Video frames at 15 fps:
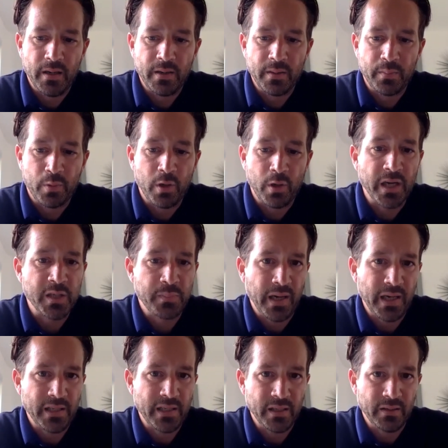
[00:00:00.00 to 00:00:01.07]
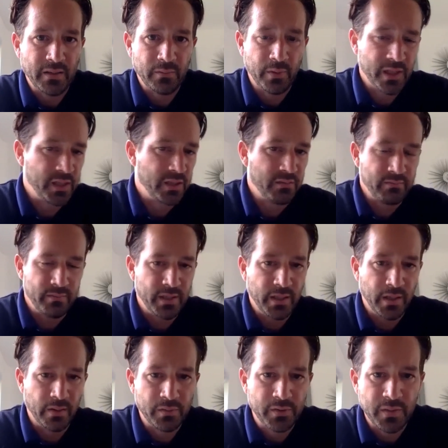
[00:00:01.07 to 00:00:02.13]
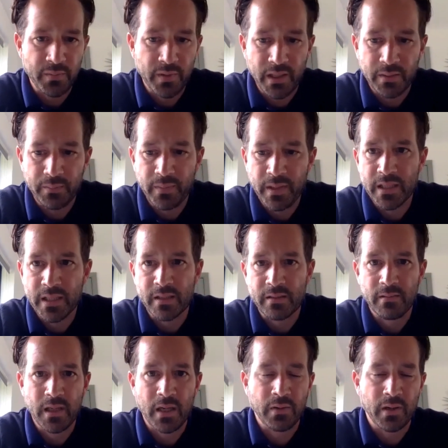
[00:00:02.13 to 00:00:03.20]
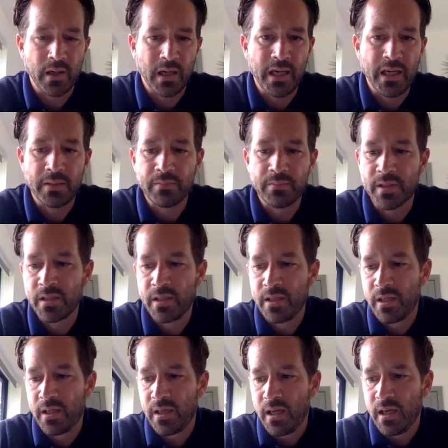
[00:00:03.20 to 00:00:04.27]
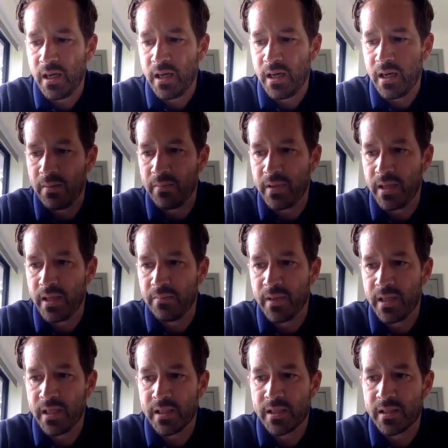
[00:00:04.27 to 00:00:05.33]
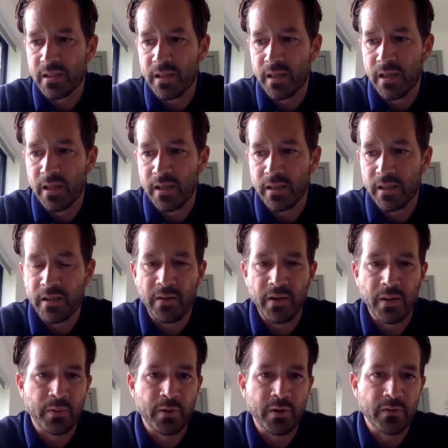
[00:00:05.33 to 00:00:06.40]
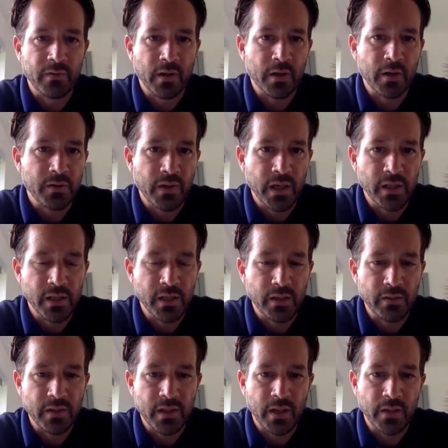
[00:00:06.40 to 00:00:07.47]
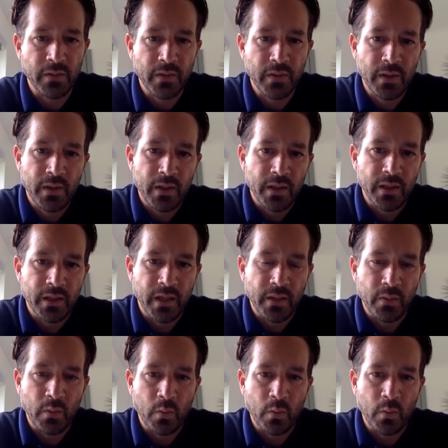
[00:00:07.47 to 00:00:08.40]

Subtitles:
price better, which, you know, ultimately means lower claims. It means you know, an improved loss ratio. So, you know,